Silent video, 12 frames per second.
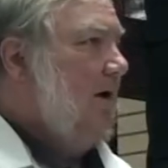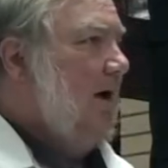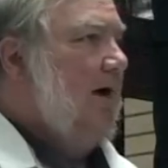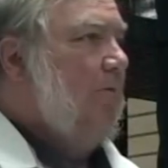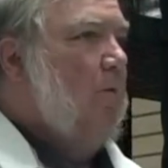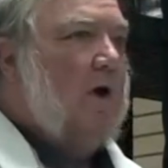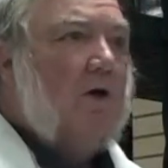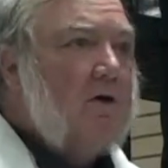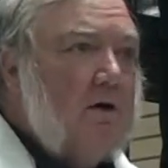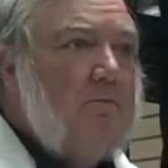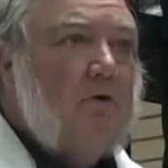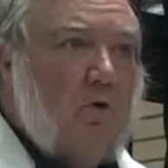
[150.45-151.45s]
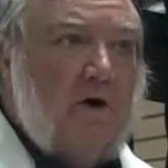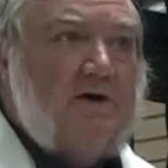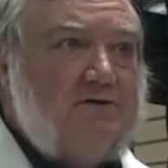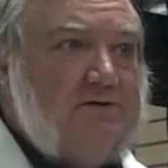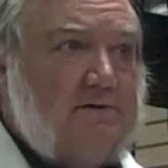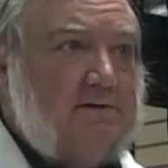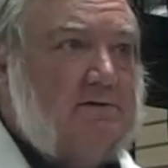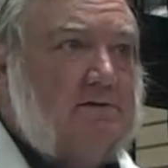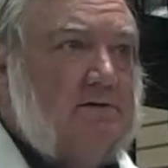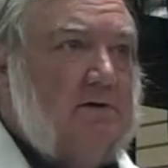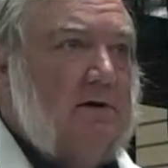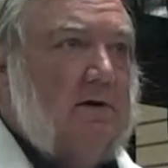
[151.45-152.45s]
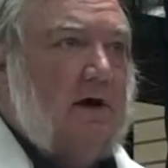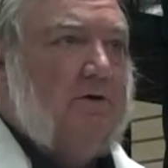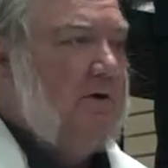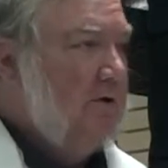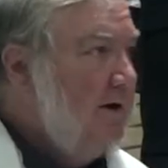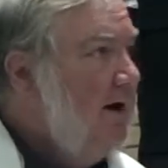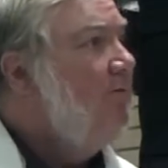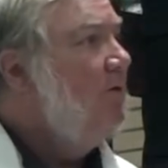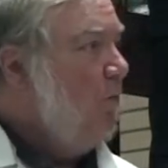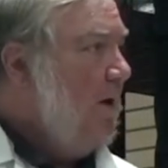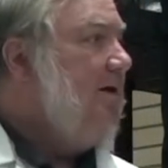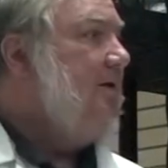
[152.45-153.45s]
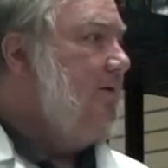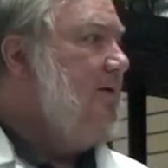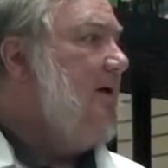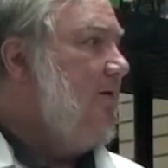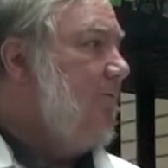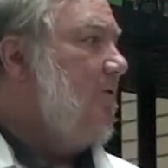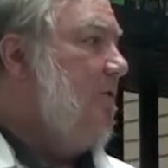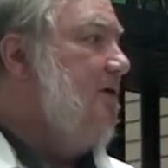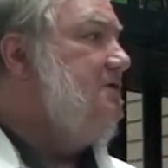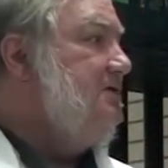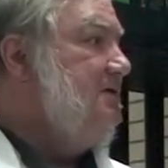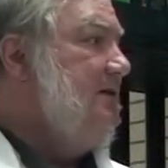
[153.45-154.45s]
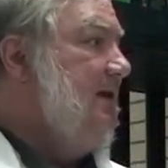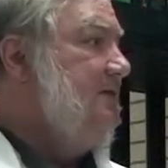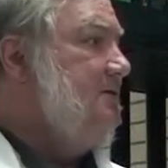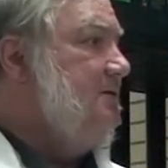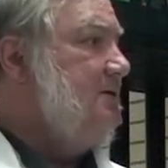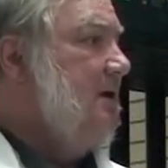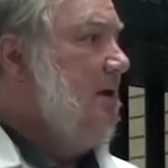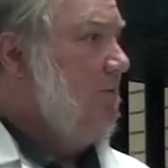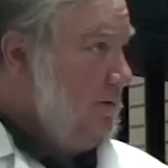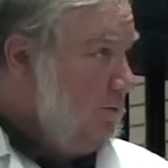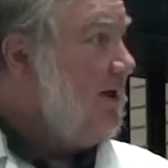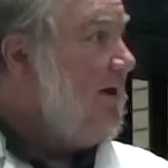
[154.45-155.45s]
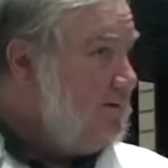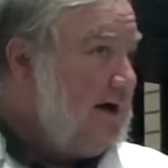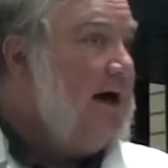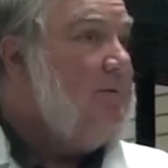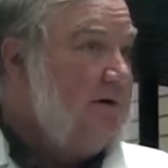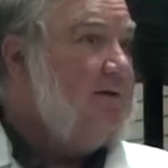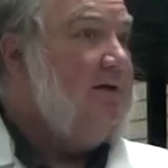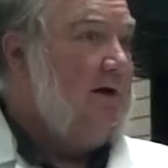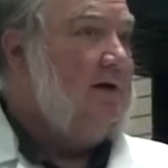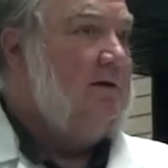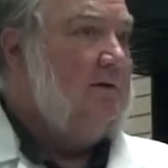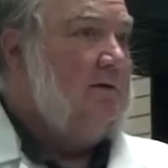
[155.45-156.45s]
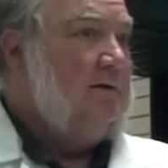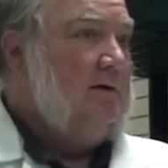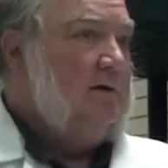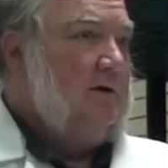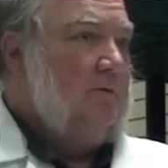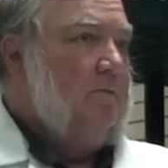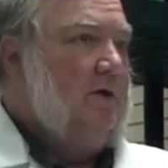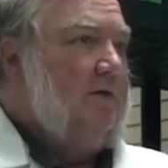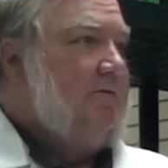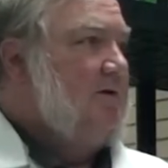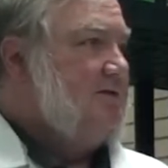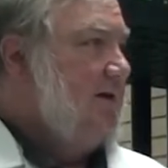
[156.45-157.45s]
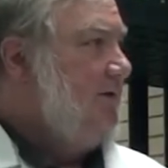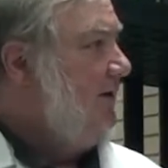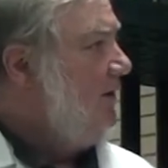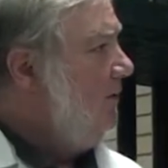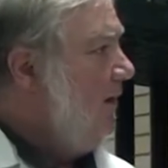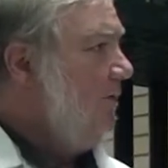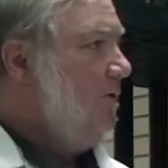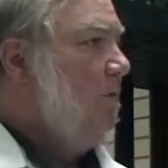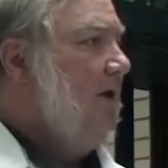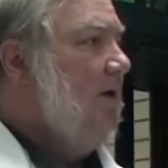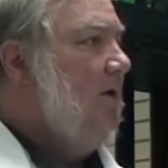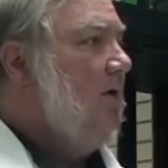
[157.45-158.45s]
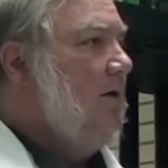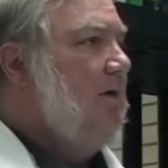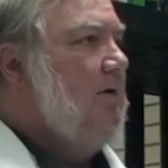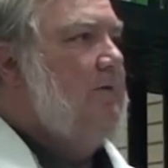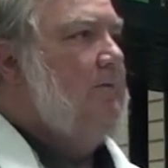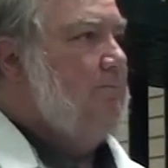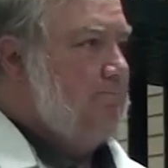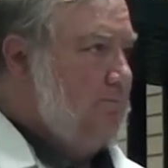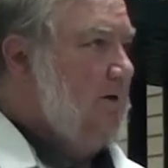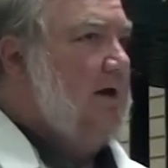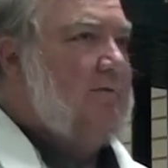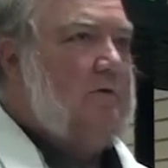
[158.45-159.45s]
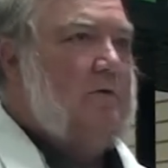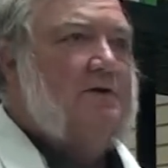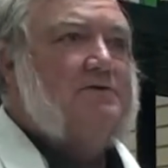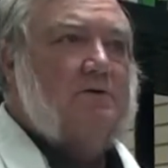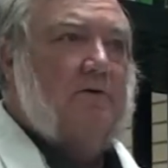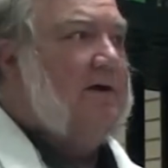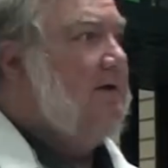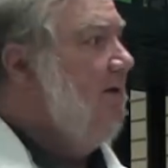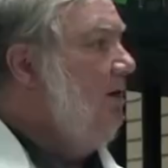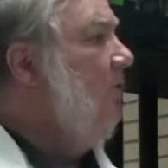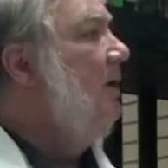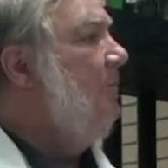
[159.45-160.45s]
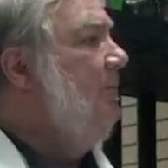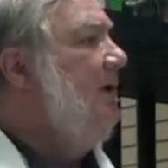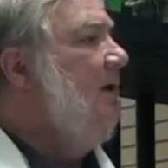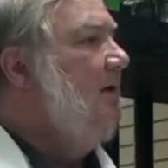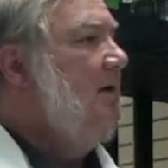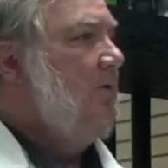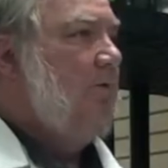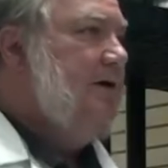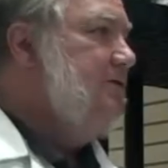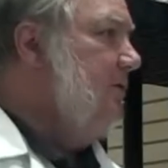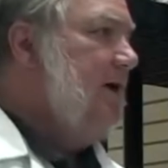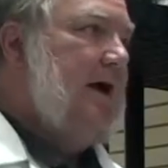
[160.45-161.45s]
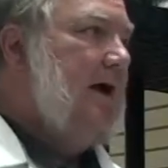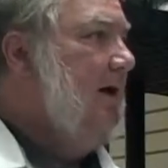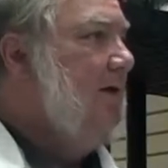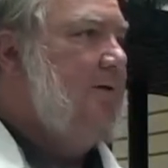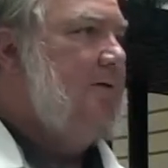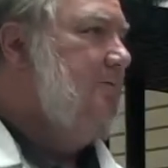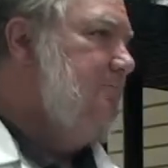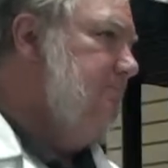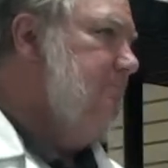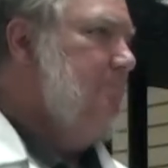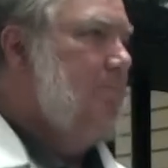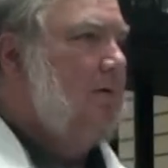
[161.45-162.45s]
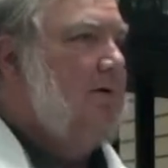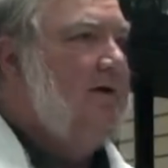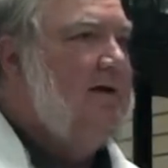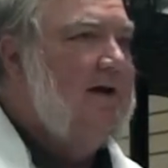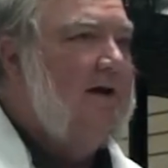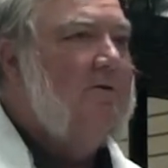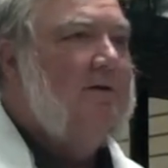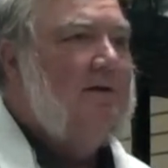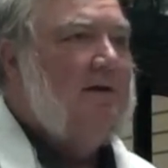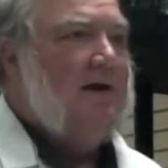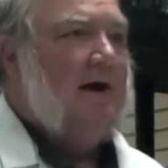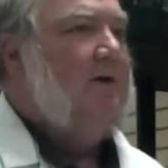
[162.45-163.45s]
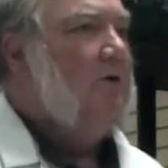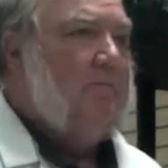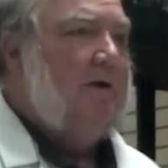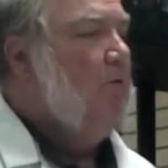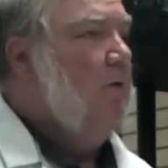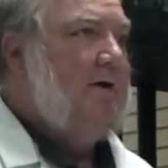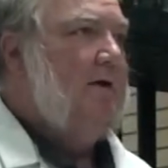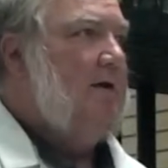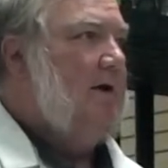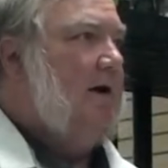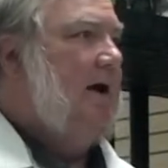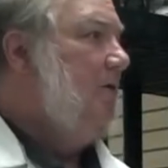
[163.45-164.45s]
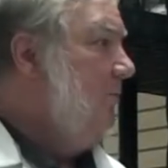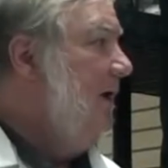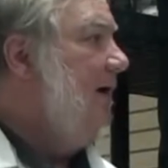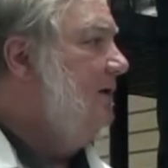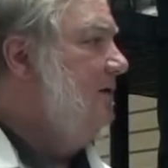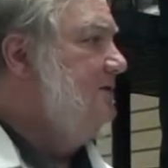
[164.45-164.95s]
I welcome questions. You don't have to wait to the end for questions and answers. We will have time at the end. But if there's anything along the way here, you have a question, go ahead and interrupt me, raise your hand, or blurt it out. I don't mind.